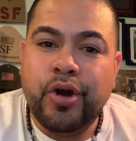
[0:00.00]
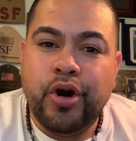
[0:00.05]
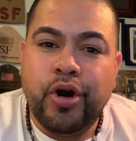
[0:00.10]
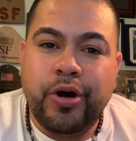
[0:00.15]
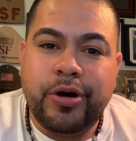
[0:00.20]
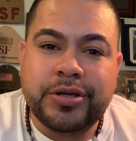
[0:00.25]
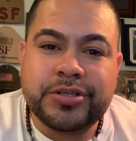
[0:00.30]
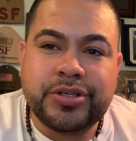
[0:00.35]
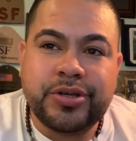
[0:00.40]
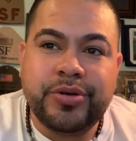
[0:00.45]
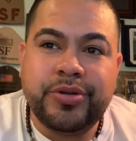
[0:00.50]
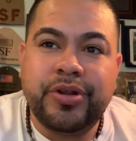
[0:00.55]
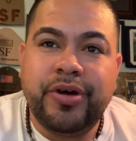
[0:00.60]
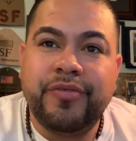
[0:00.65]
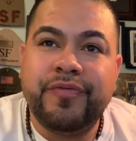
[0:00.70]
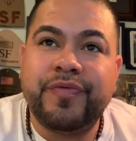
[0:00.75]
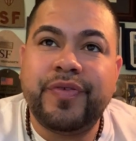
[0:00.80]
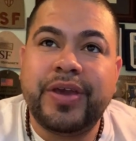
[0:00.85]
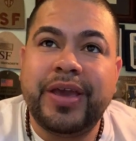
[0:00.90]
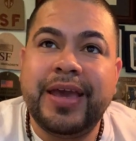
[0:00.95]
Also,
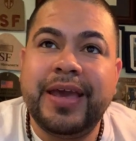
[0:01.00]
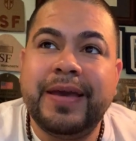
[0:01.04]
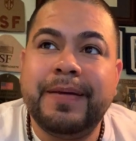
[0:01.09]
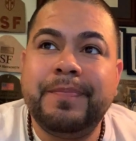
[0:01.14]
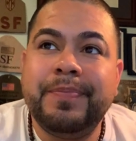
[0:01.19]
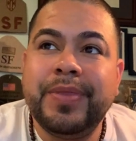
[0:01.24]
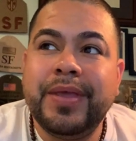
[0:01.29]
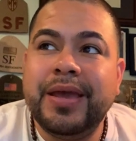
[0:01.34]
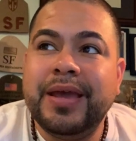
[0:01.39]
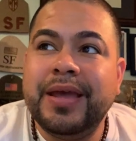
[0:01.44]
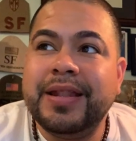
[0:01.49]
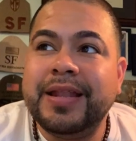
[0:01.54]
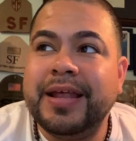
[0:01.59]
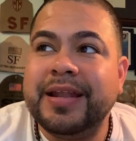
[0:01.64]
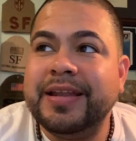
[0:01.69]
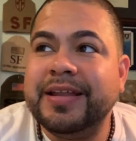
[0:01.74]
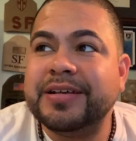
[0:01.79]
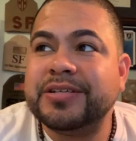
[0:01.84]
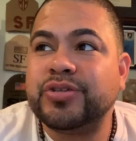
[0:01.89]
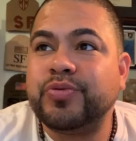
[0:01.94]
don't forget
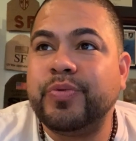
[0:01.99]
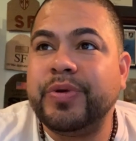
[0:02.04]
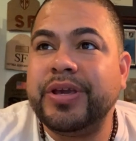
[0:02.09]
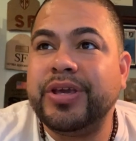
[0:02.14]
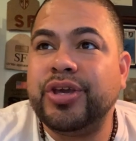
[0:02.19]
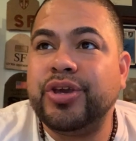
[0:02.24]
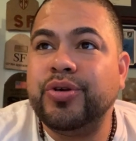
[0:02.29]
that this week